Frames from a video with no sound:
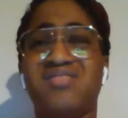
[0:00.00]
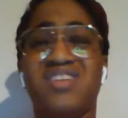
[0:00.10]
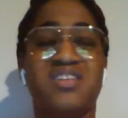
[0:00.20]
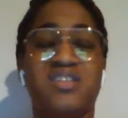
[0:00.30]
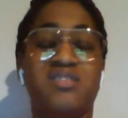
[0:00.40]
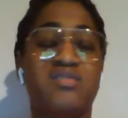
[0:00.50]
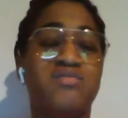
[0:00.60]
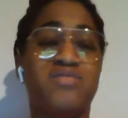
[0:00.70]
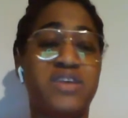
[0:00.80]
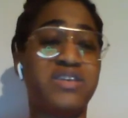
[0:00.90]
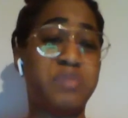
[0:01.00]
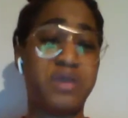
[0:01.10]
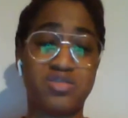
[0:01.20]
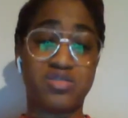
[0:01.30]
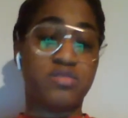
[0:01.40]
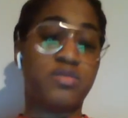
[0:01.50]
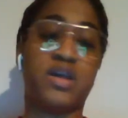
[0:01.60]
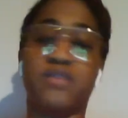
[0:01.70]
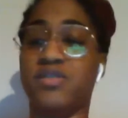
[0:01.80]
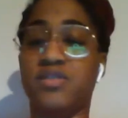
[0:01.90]
I don't know. Very special.
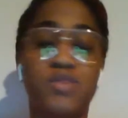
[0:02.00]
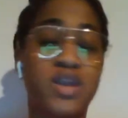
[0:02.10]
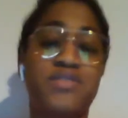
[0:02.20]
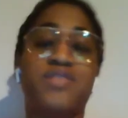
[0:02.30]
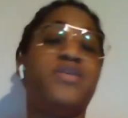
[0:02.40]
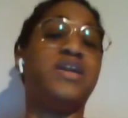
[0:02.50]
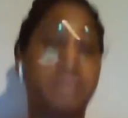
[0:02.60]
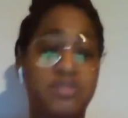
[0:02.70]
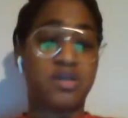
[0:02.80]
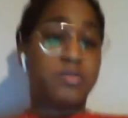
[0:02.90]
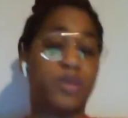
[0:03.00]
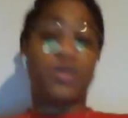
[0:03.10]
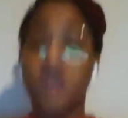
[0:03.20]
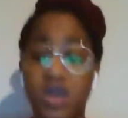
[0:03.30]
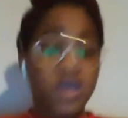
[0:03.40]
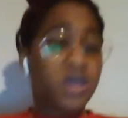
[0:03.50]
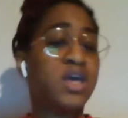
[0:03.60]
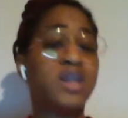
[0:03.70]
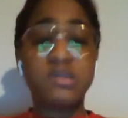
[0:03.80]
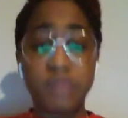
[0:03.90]
Whatever the fuck they be talking about.
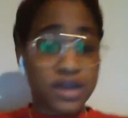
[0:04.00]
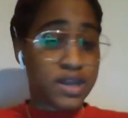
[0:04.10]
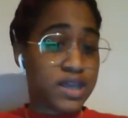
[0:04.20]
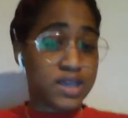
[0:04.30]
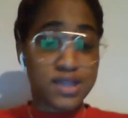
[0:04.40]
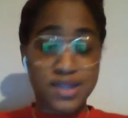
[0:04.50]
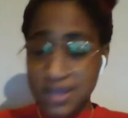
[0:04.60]
It is what it is.